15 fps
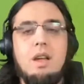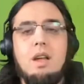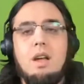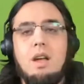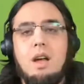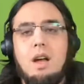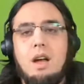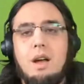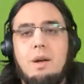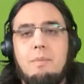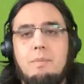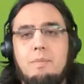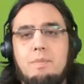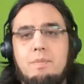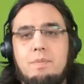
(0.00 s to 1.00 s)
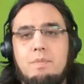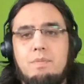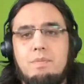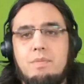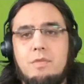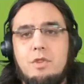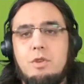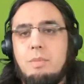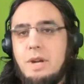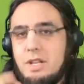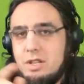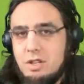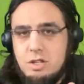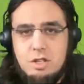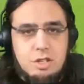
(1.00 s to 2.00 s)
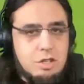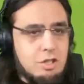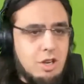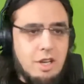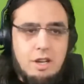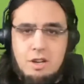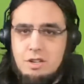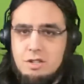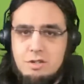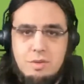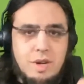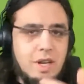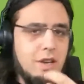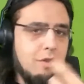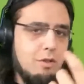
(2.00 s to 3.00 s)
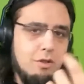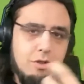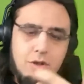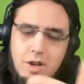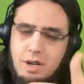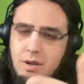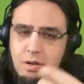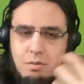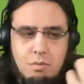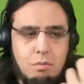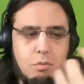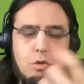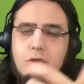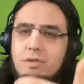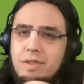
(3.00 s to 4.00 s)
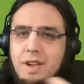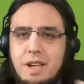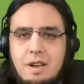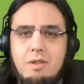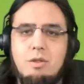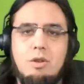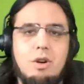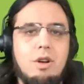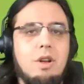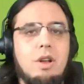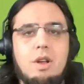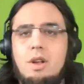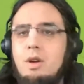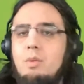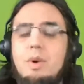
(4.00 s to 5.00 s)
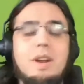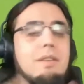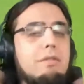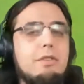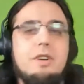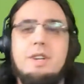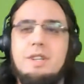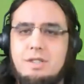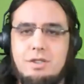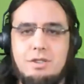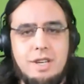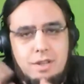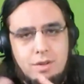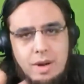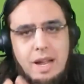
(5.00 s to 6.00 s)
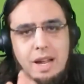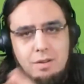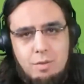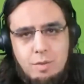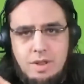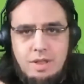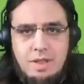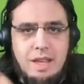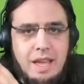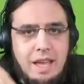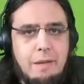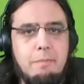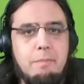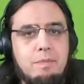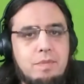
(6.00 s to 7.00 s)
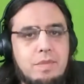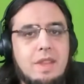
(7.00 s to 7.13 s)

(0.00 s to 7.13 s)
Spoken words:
You might touch like on a screen, or you like move it, or whatever it is. You interact with the game.